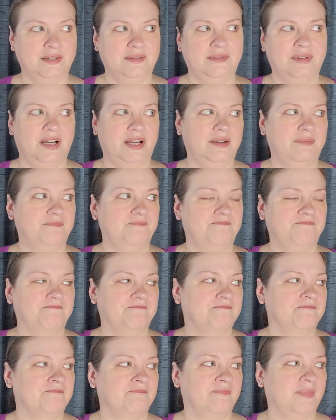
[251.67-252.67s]
um,
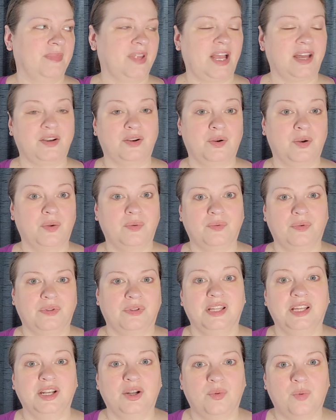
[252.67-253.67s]
I don't know,
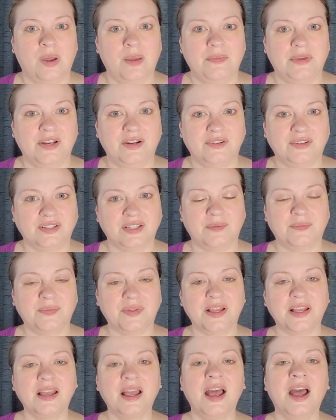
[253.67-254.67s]
Little Women or
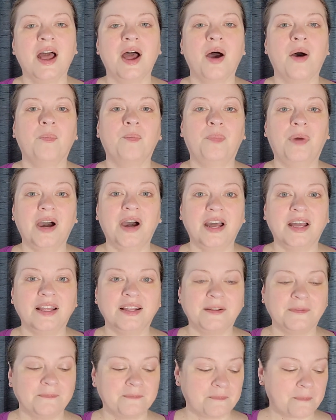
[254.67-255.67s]
something. But